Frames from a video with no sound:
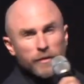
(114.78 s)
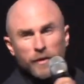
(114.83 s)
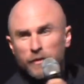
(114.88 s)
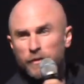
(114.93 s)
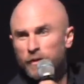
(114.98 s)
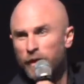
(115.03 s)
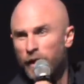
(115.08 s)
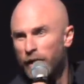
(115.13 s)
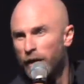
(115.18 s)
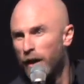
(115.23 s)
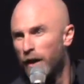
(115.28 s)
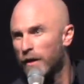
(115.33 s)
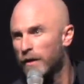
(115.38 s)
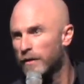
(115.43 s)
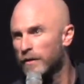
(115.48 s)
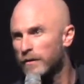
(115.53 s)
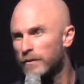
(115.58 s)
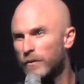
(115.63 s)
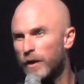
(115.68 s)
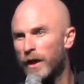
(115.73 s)
this data,
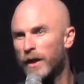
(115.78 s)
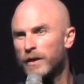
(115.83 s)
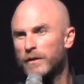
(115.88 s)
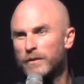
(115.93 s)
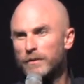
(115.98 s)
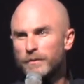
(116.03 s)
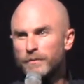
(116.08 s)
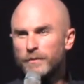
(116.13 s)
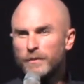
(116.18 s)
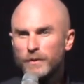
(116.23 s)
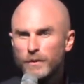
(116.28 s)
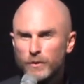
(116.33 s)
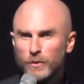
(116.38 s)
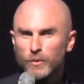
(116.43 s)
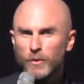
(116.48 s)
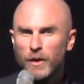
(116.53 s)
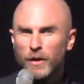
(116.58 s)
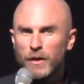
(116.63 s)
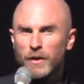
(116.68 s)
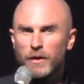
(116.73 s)
right? Who
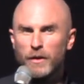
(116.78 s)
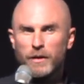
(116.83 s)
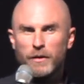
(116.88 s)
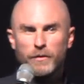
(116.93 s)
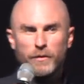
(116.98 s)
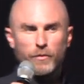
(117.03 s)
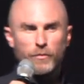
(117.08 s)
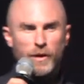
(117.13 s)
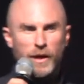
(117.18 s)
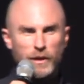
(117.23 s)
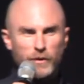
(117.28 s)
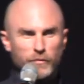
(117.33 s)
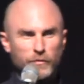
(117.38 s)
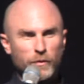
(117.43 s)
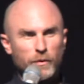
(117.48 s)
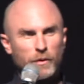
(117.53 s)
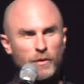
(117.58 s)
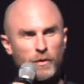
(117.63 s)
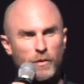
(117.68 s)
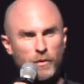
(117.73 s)
are the
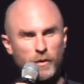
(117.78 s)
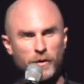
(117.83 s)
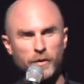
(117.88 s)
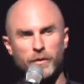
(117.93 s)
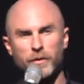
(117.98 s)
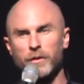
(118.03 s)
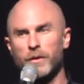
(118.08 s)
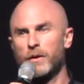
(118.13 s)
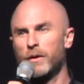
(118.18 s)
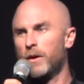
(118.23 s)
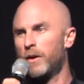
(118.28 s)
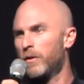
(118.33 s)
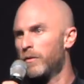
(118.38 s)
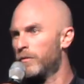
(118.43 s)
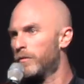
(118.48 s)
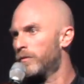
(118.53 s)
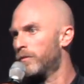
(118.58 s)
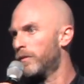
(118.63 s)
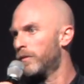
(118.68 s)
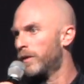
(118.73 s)
rightful owner of
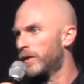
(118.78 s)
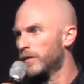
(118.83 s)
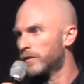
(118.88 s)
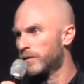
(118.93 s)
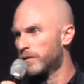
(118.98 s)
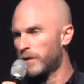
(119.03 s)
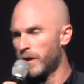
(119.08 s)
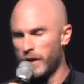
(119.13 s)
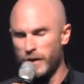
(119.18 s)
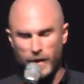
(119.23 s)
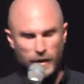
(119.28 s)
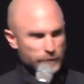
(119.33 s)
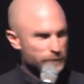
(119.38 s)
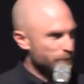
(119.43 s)
this data?